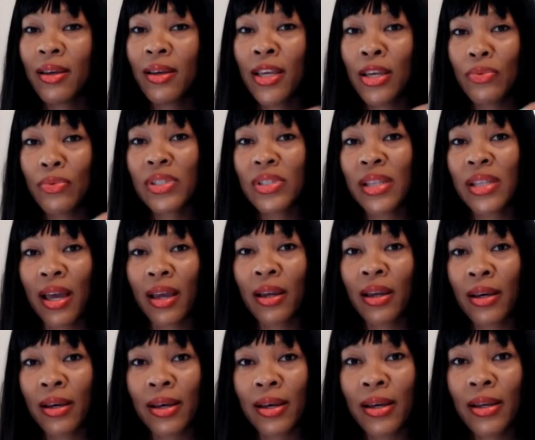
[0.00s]
He was that
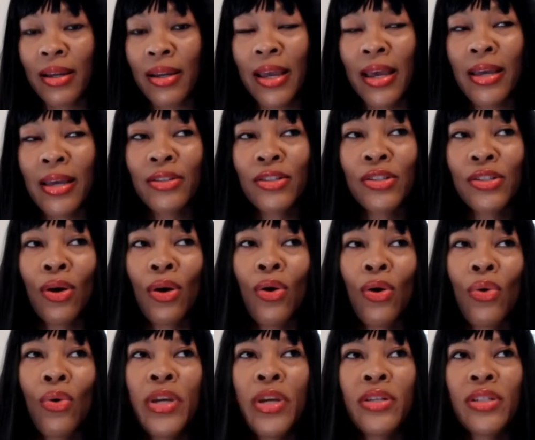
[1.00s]
good. And
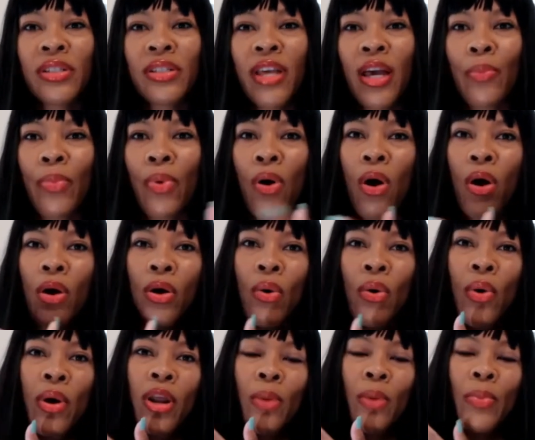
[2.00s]
so he just kept on
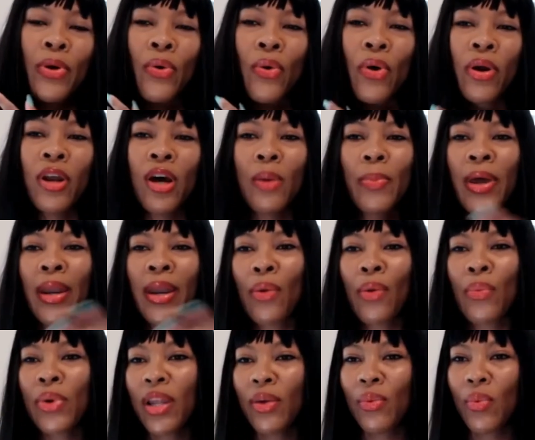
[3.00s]
going up and going up. And I
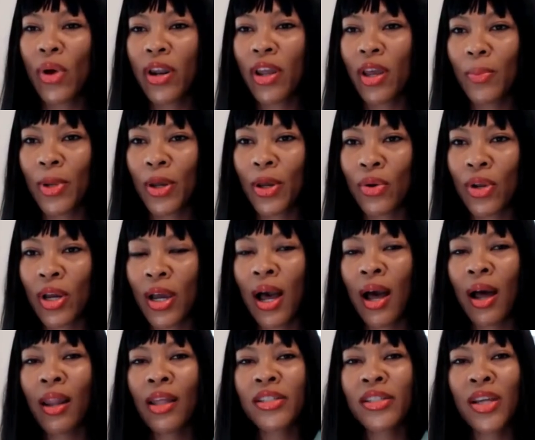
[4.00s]
really wanted him to go to
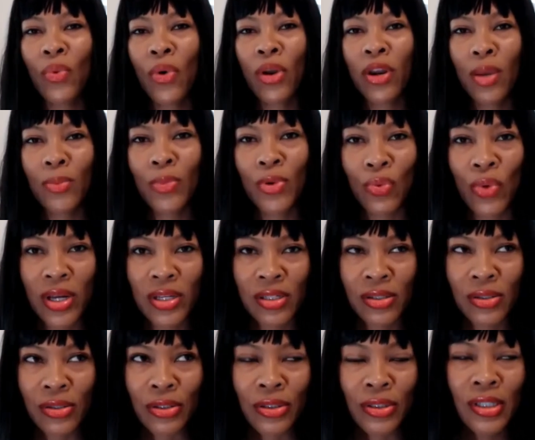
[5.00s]
college. I wanted him to
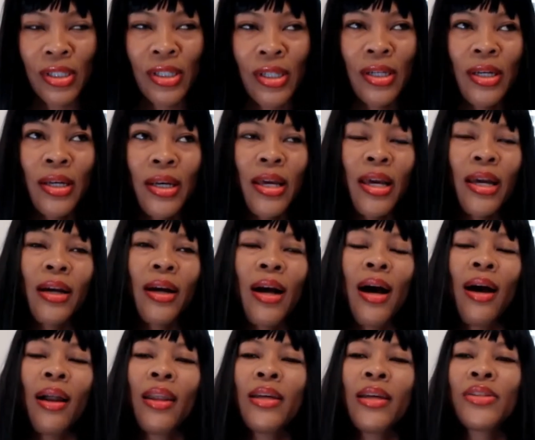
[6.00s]
wrestle in
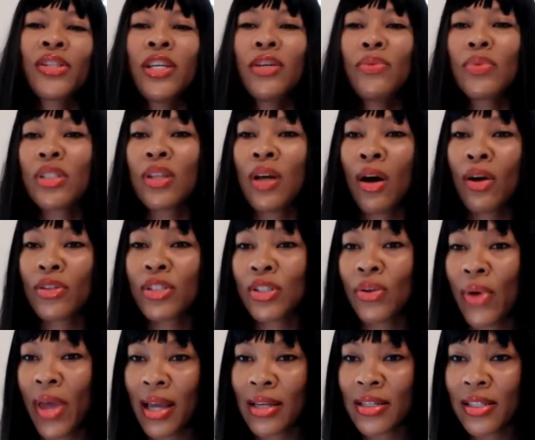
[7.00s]
college. He was
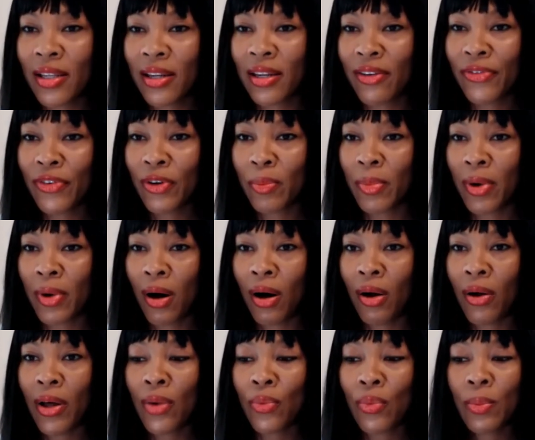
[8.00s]
also excellent in
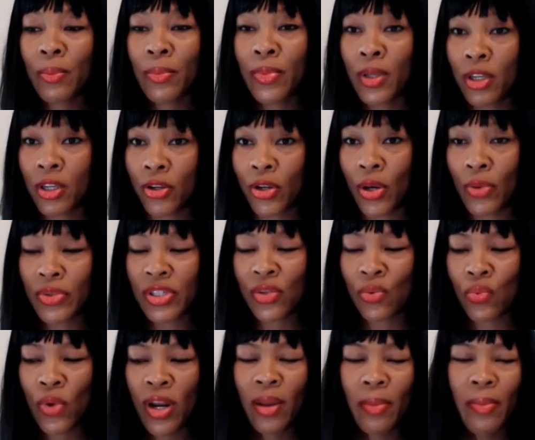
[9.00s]
football and, you know, he was a
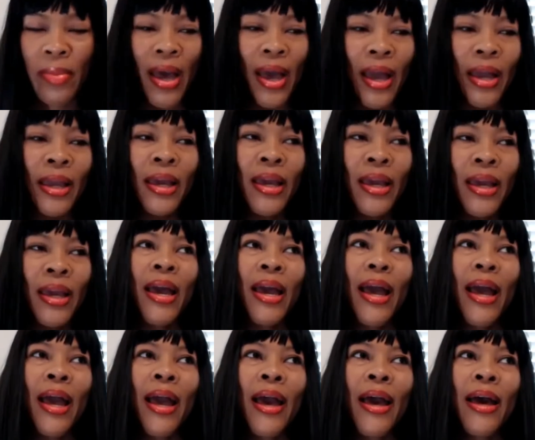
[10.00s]
running back.
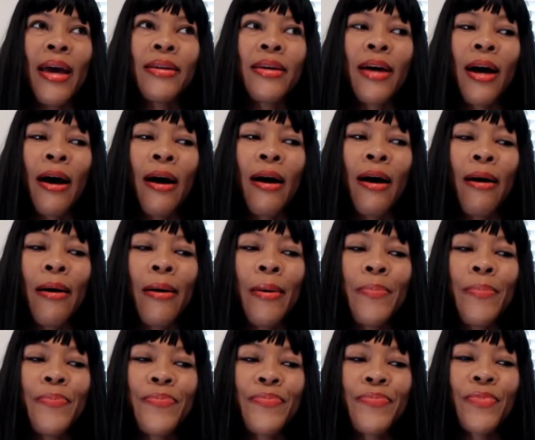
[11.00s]
And
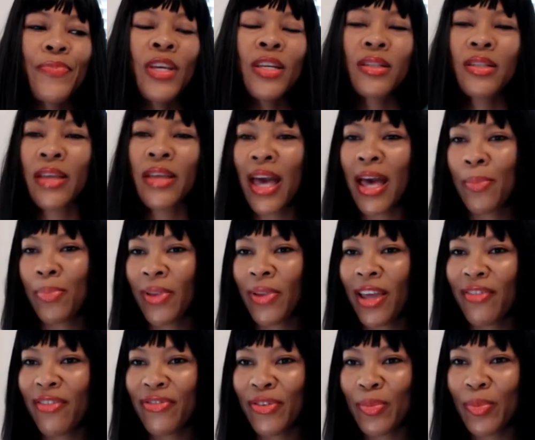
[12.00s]
um, his dad
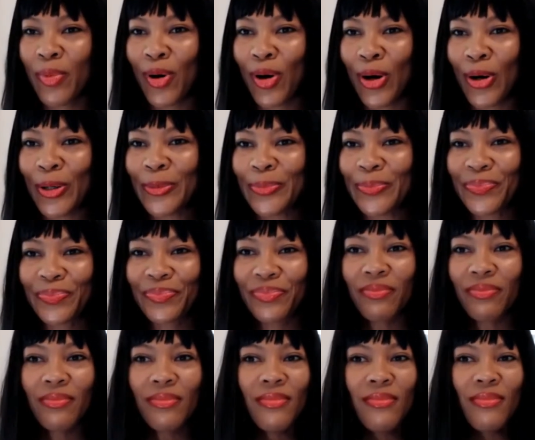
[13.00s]
played football.
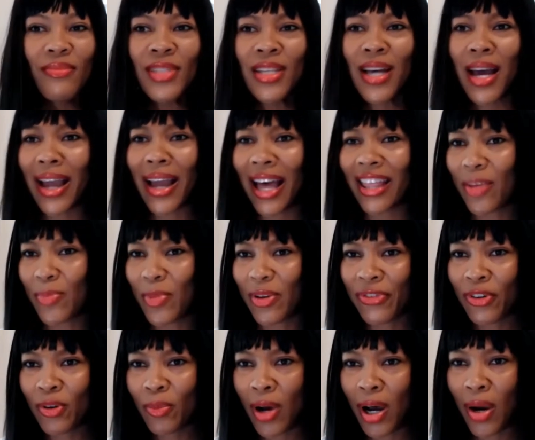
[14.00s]
Mm. I got them in
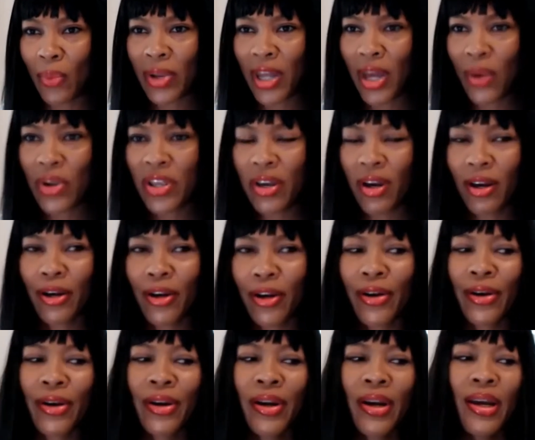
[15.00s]
football when they were
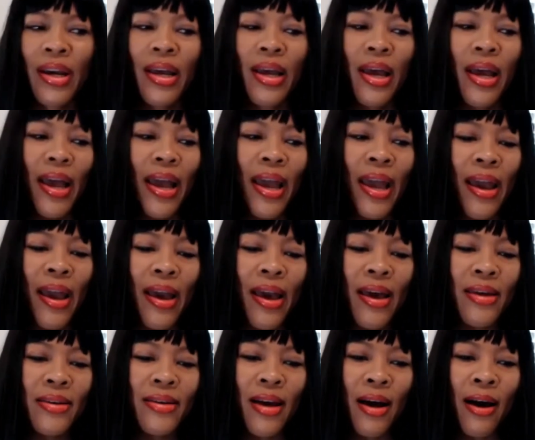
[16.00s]
younger.
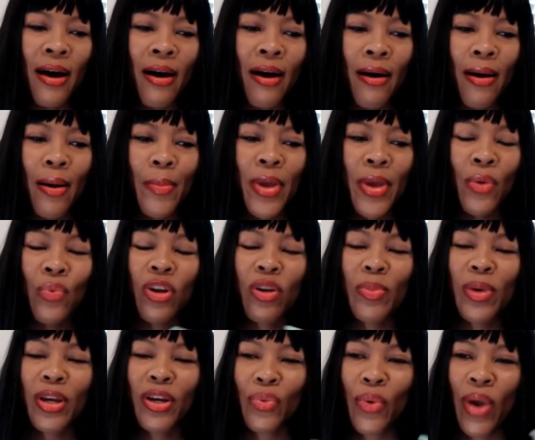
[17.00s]
And um, it would have
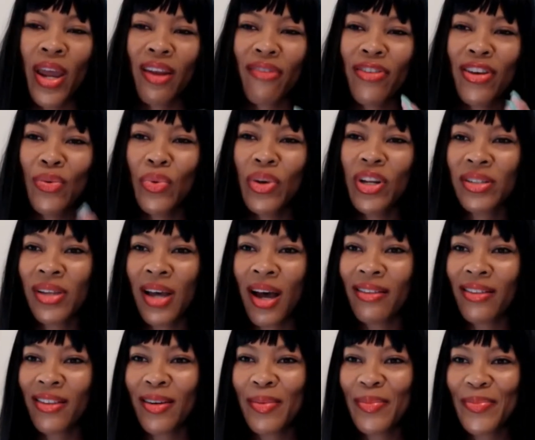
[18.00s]
been great if he would have
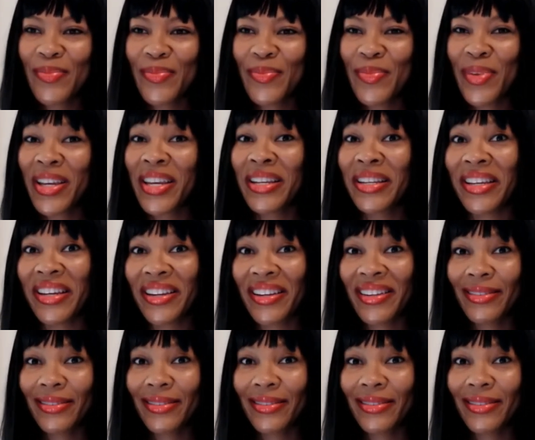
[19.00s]
taught them, but he didn't. Yeah.